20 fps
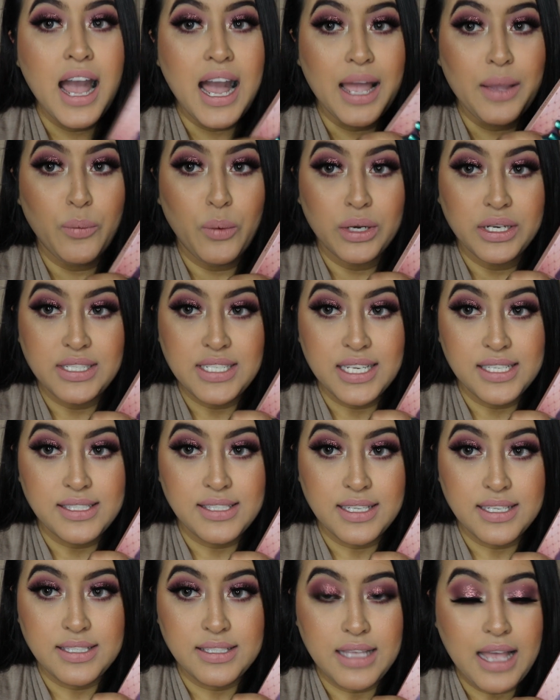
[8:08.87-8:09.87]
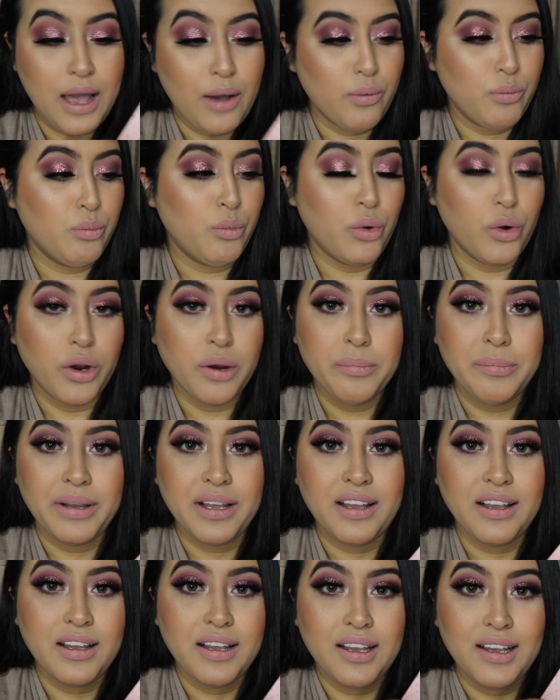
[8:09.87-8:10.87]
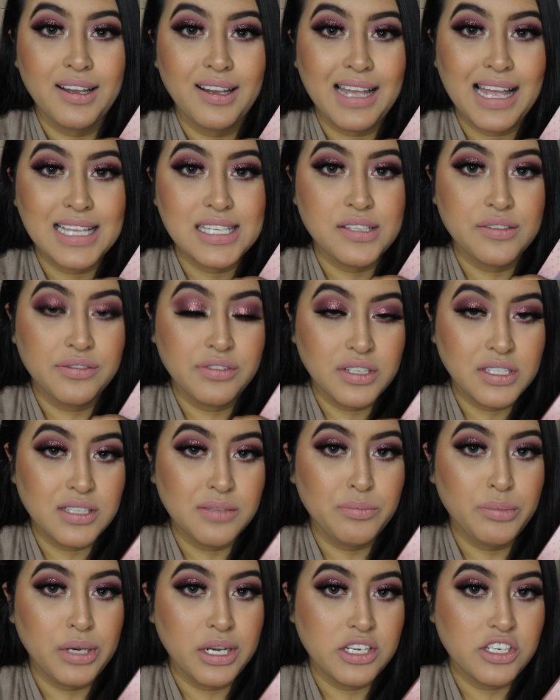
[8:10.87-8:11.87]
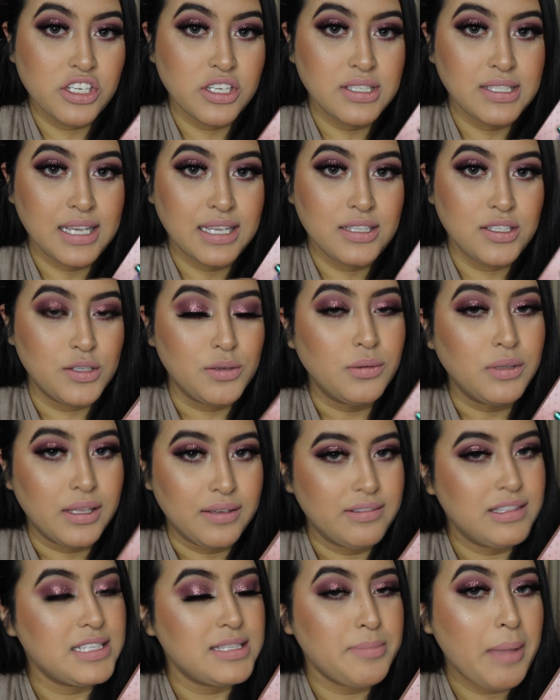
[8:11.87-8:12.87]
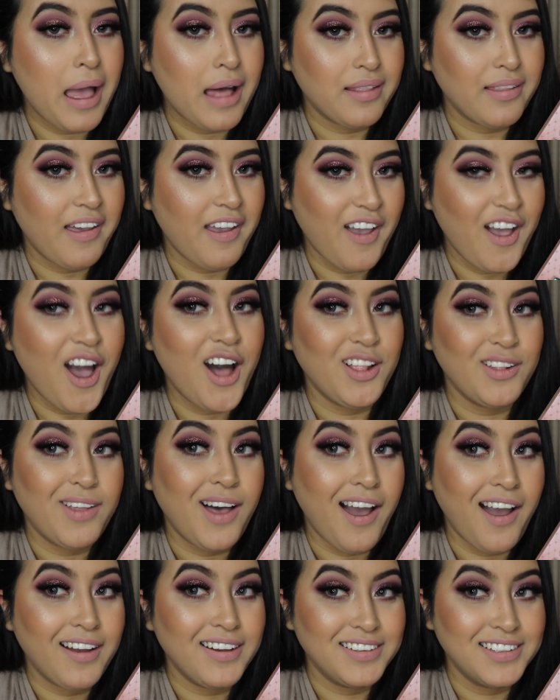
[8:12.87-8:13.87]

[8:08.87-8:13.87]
I want to test this out more, but as a first impressions, I do love this palette a lot.